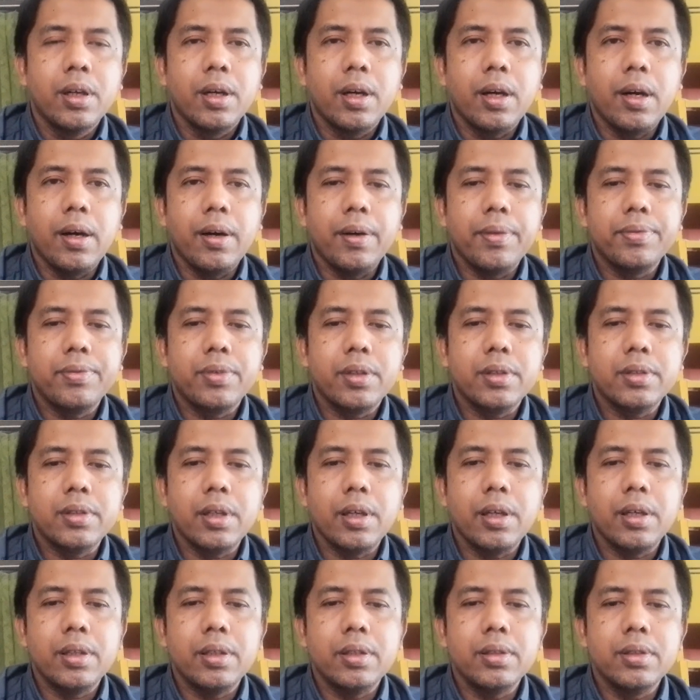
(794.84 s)
After
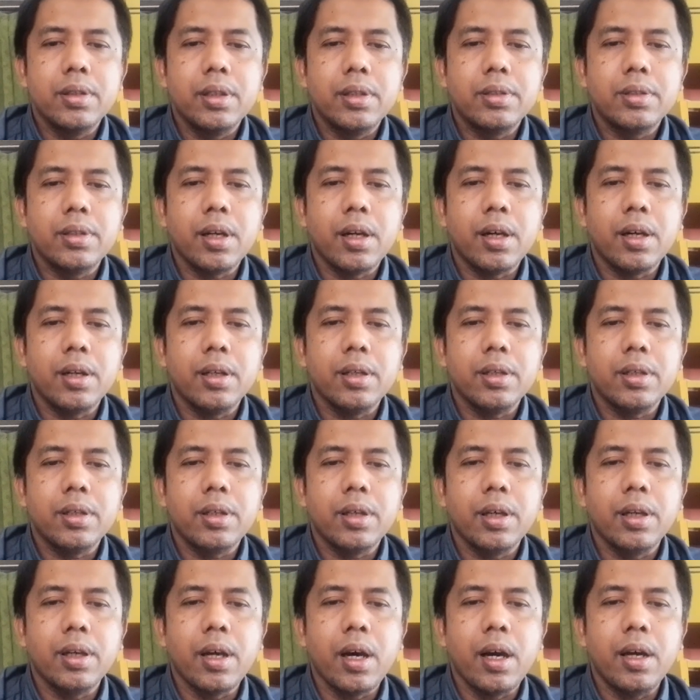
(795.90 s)
that, the child
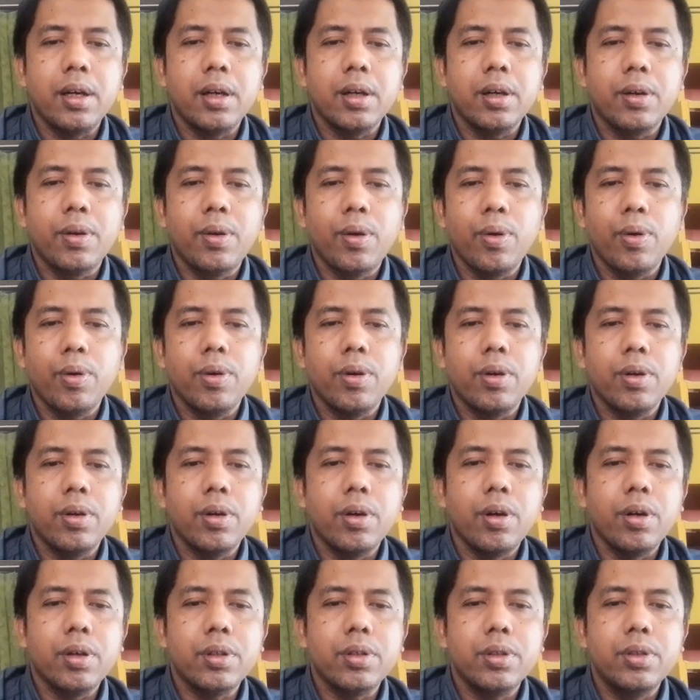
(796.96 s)
can undergo
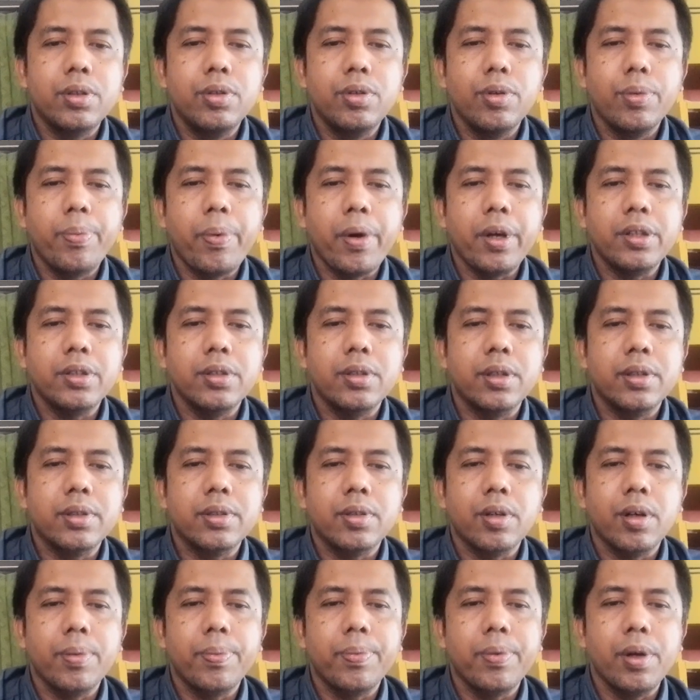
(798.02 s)
occupational
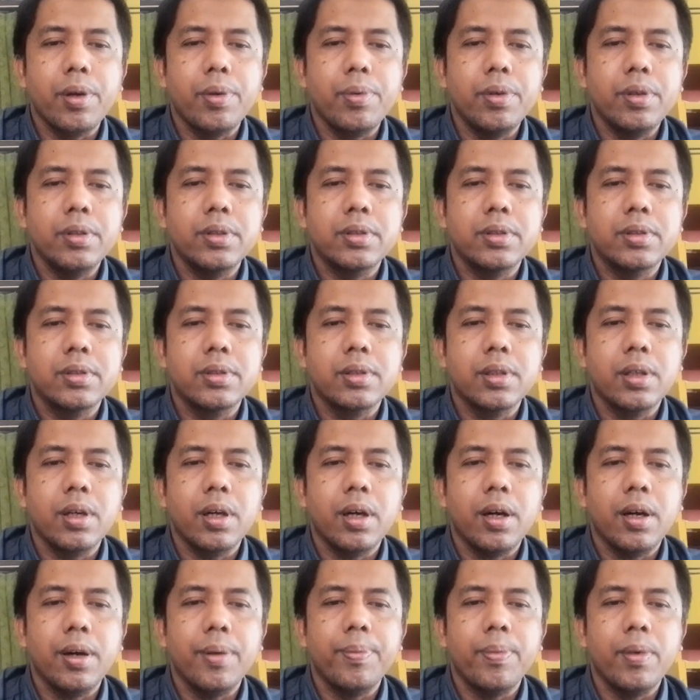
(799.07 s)
therapy with the
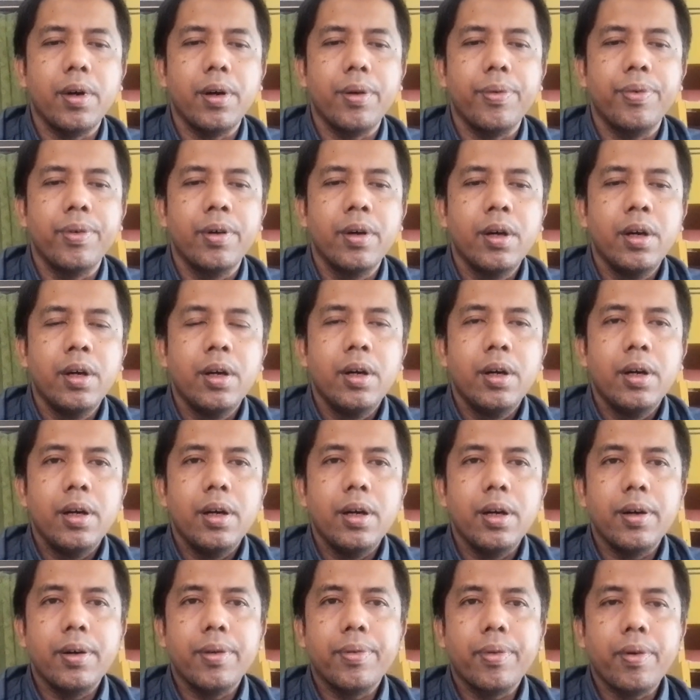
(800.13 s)
help of
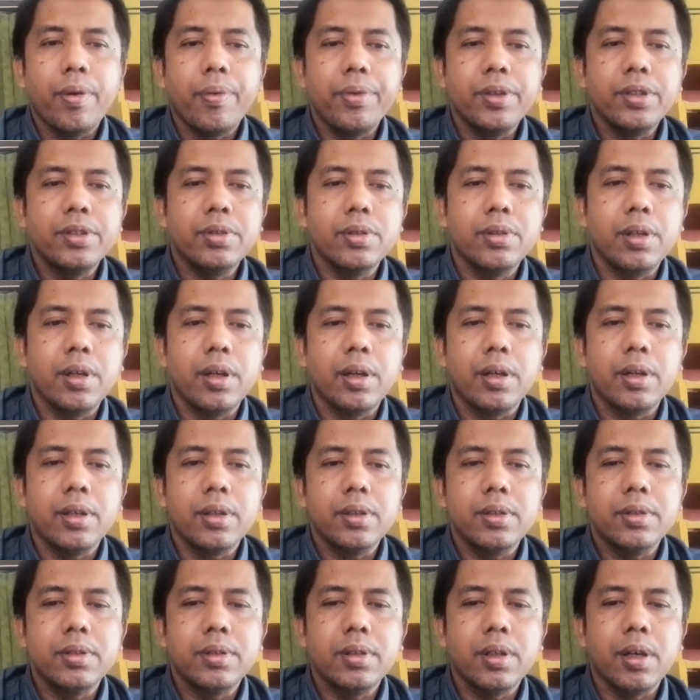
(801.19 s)
a professional
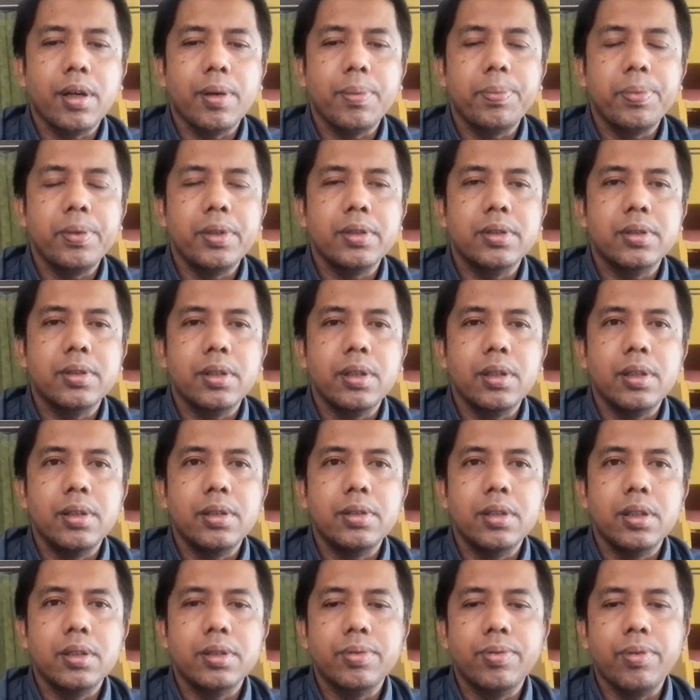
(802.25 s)
therapist in
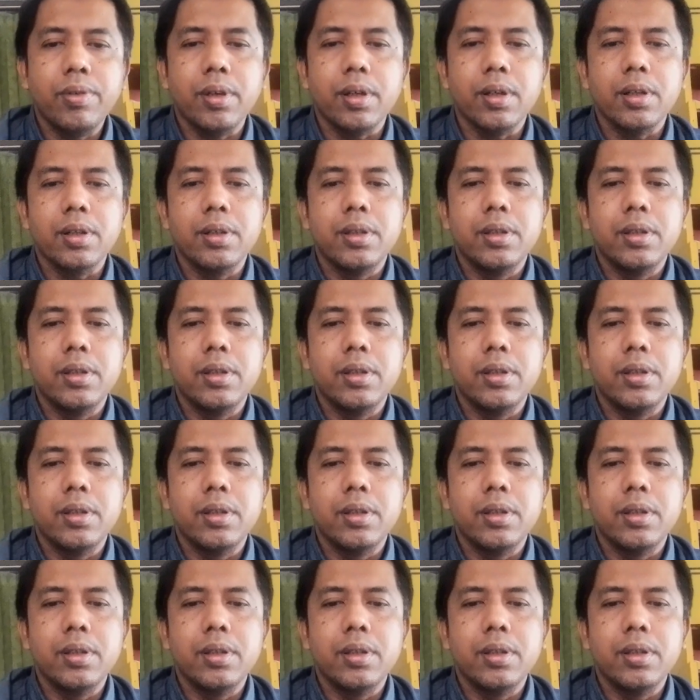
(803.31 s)
this field.